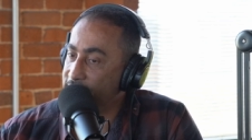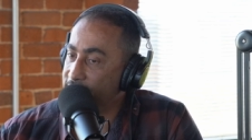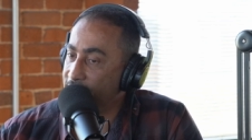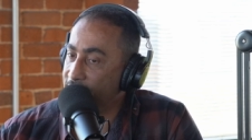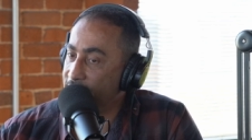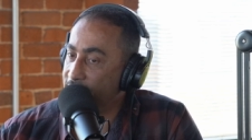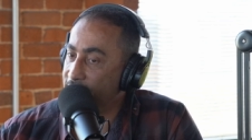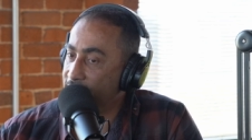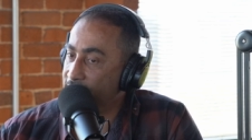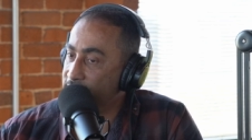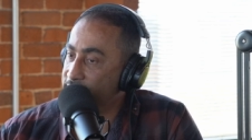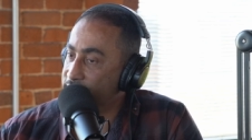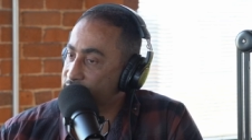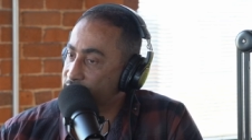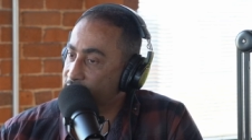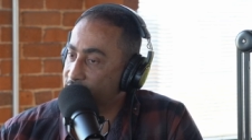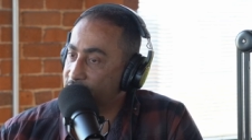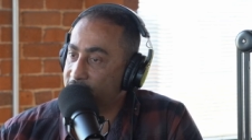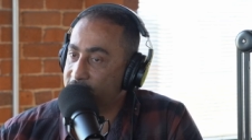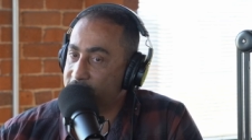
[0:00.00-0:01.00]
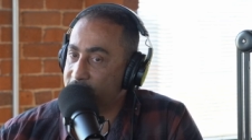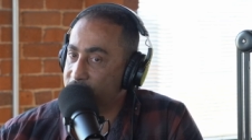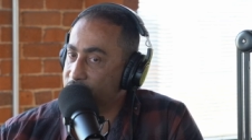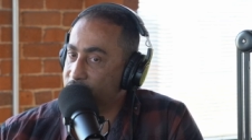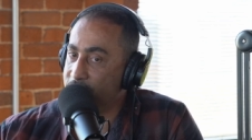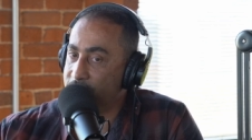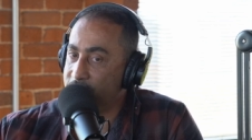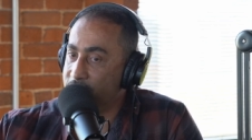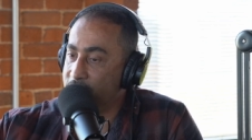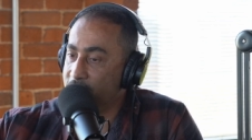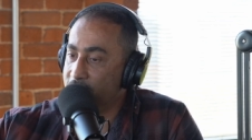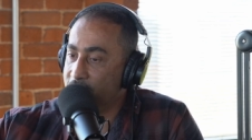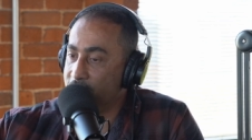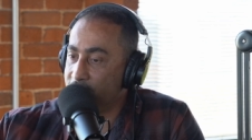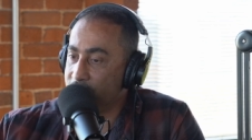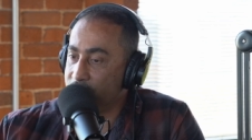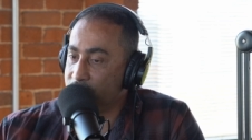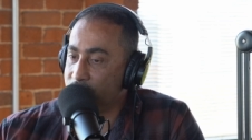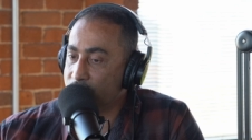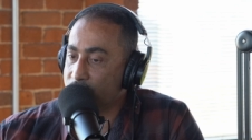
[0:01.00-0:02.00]
Honest to God,
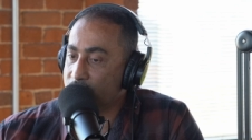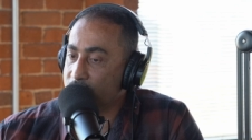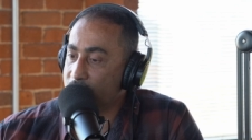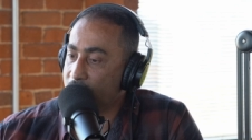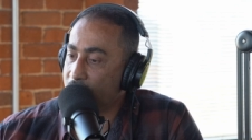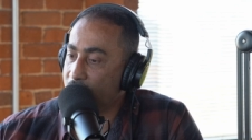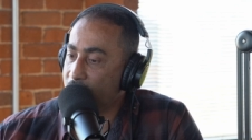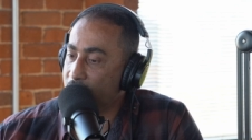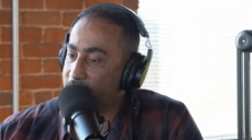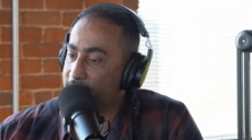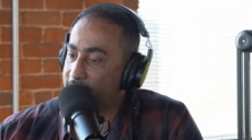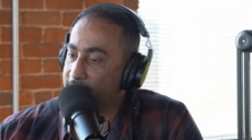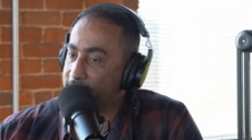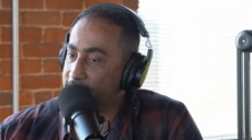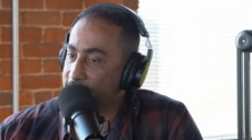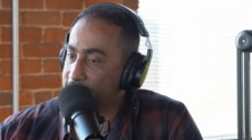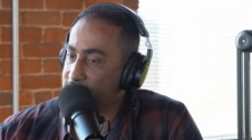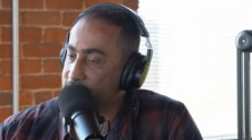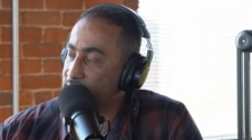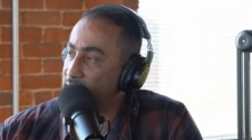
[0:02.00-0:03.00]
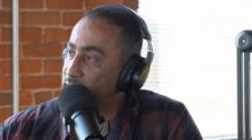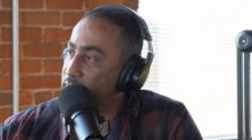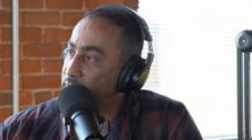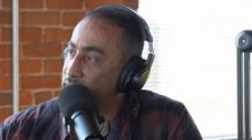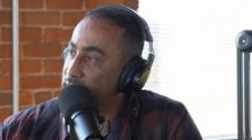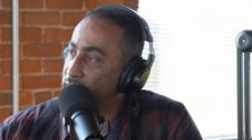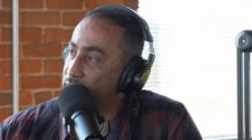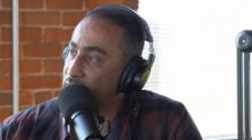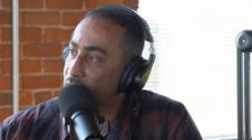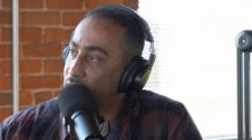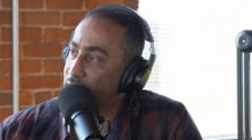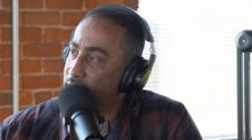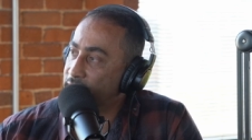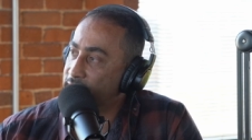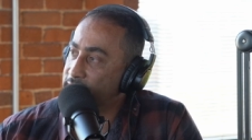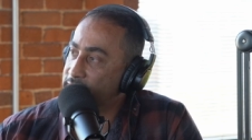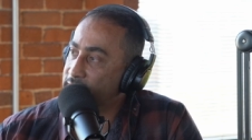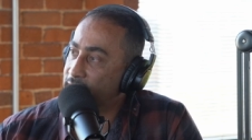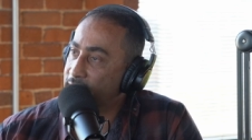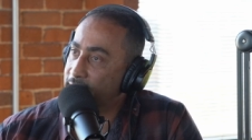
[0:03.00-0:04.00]
during all that excitement and all
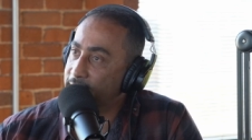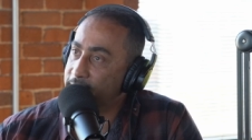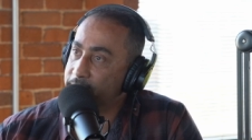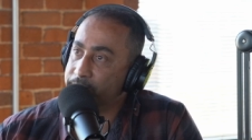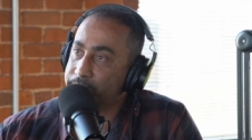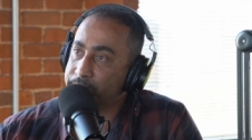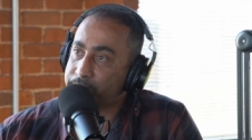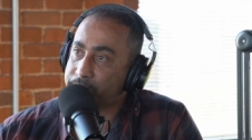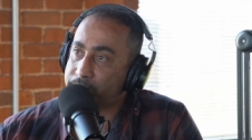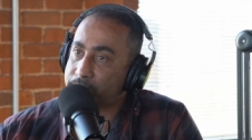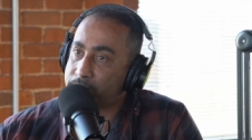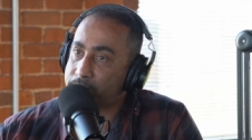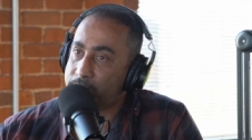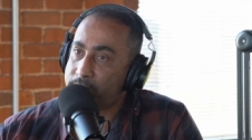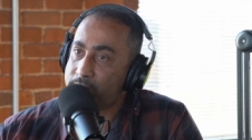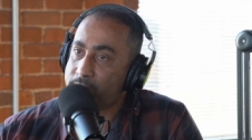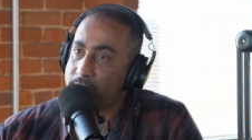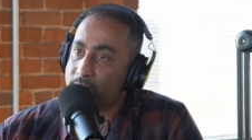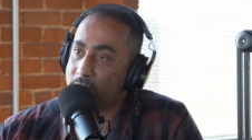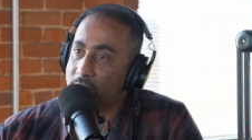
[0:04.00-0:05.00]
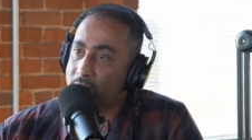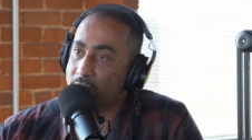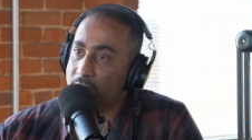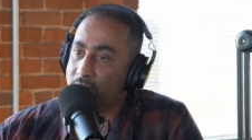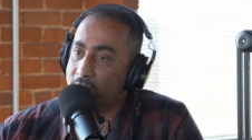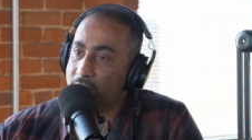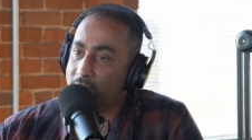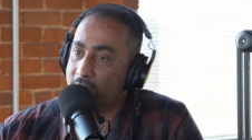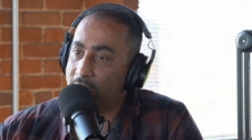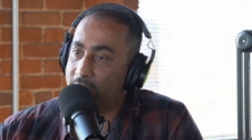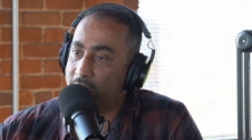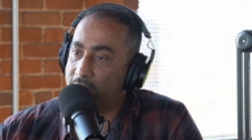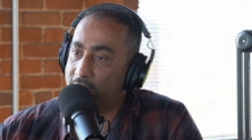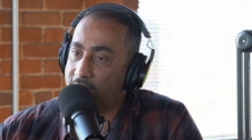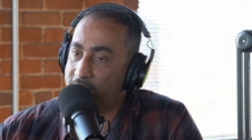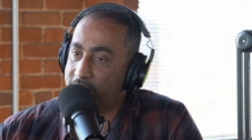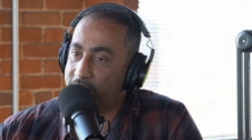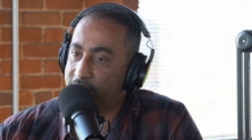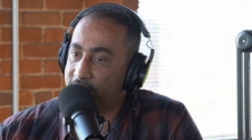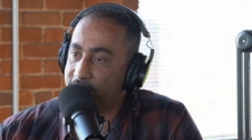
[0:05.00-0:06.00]
that time,
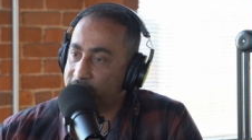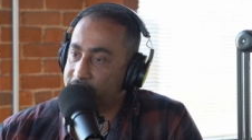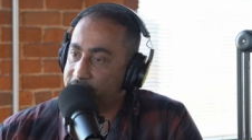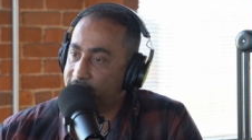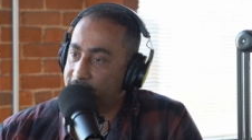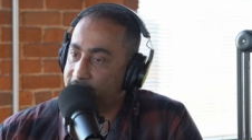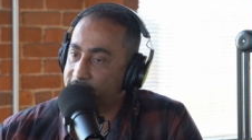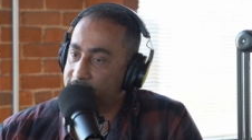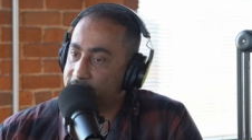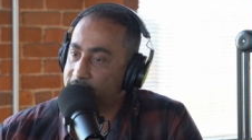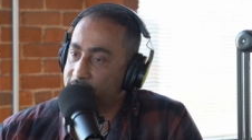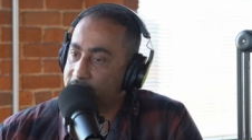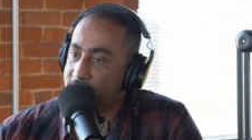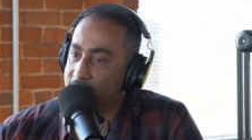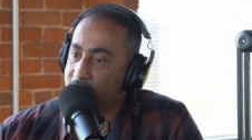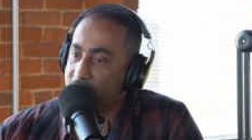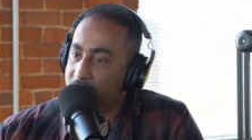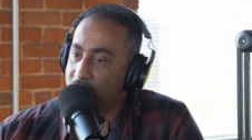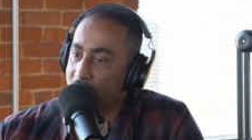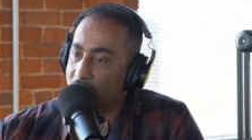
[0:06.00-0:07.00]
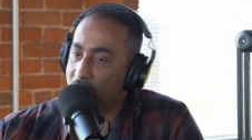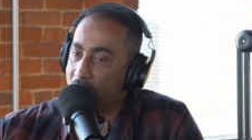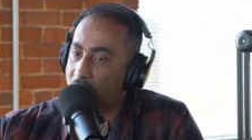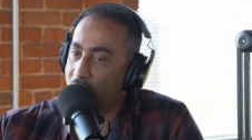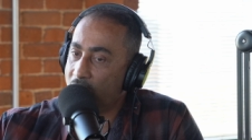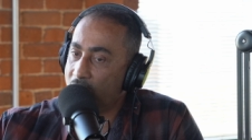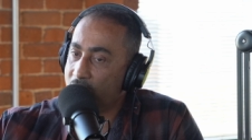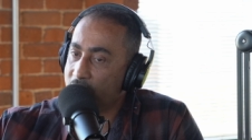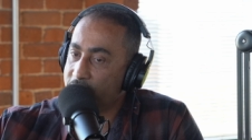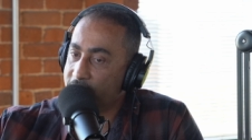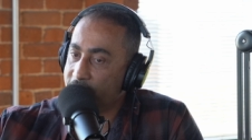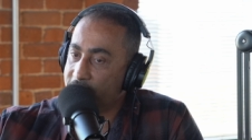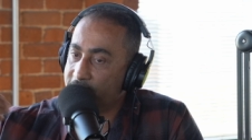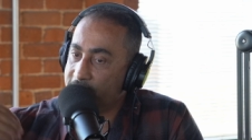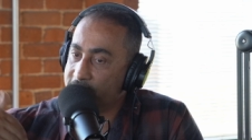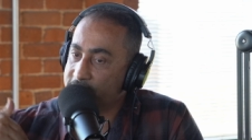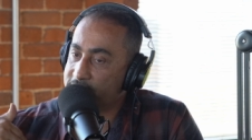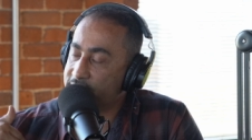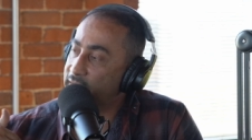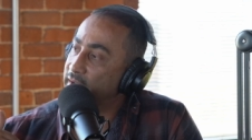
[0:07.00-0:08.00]
I felt that all the
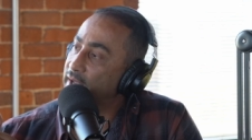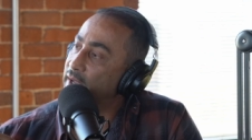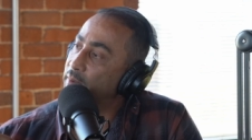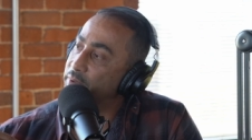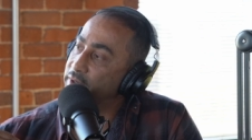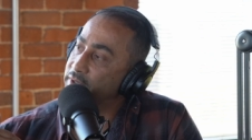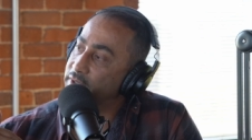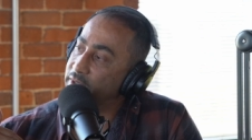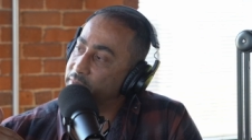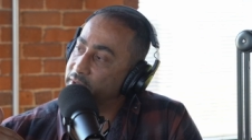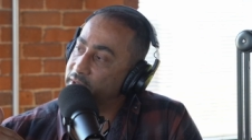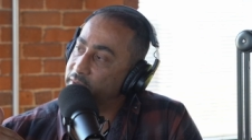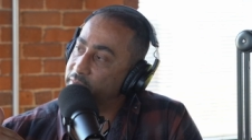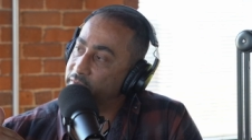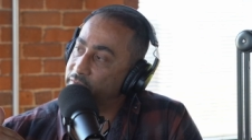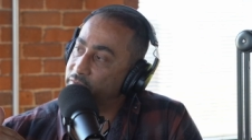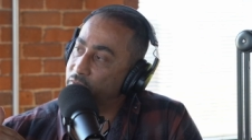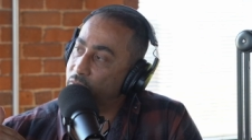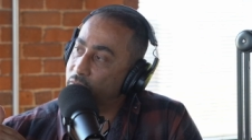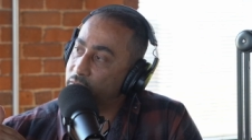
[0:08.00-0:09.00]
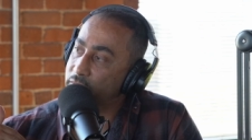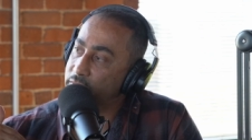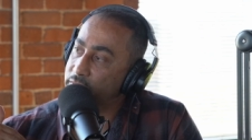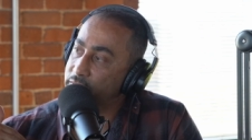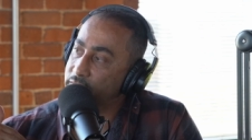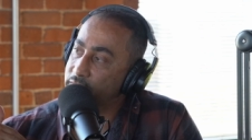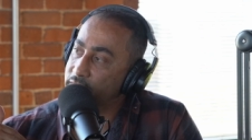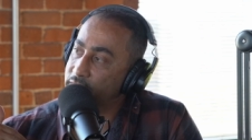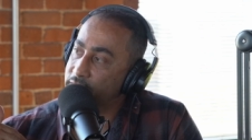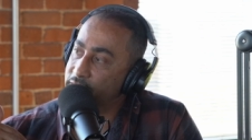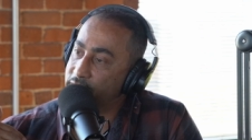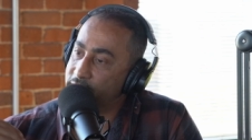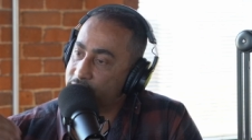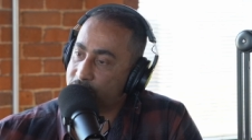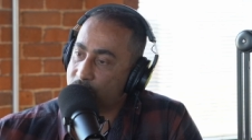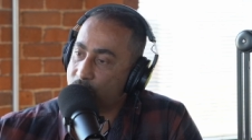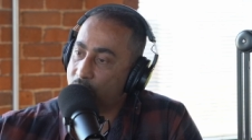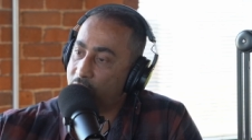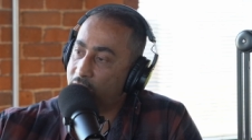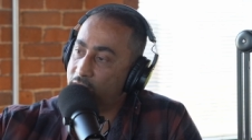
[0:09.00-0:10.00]
things that happened to me before
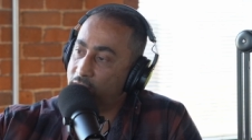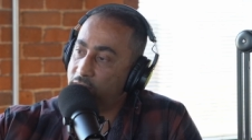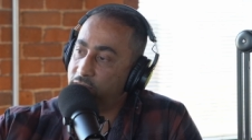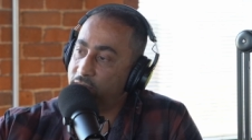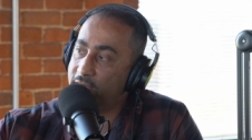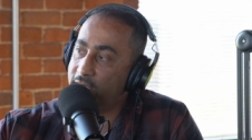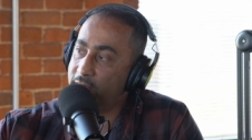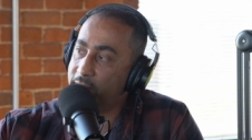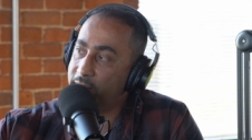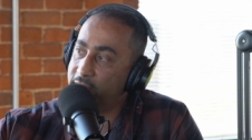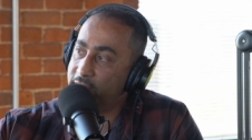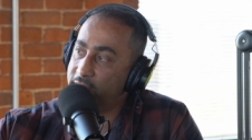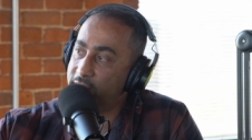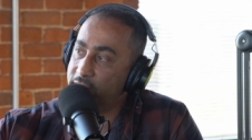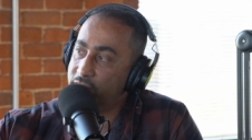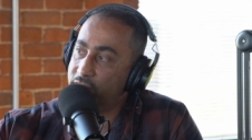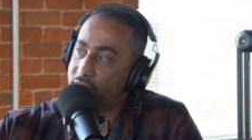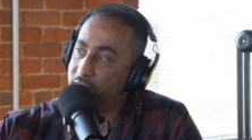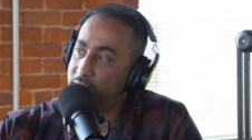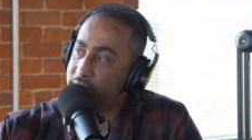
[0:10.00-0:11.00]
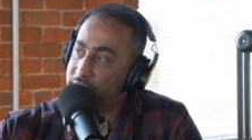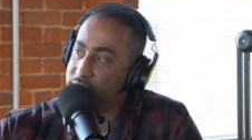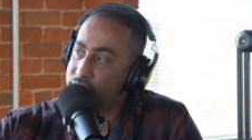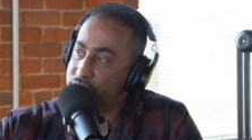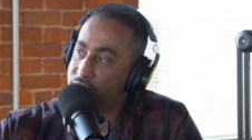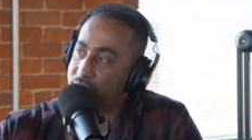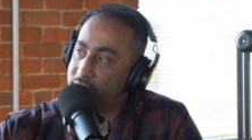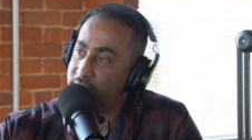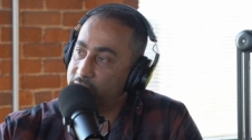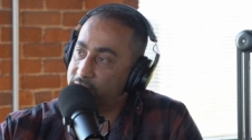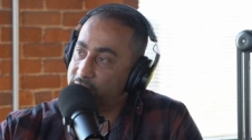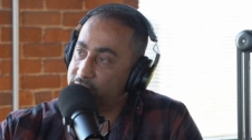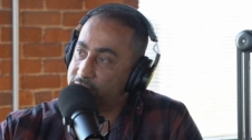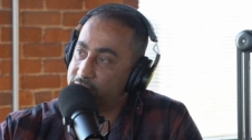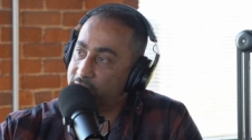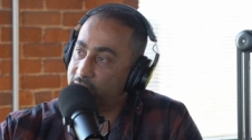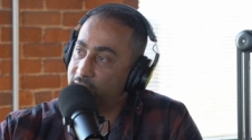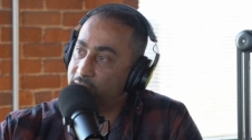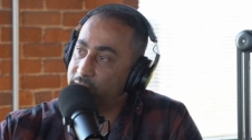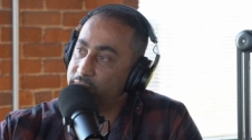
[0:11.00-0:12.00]
disqualify me from enjoying this
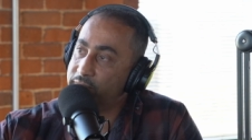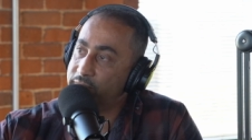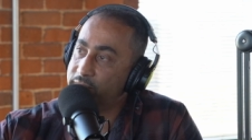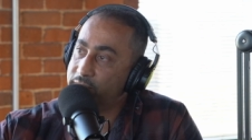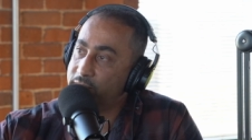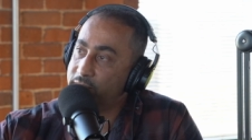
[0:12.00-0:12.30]
time.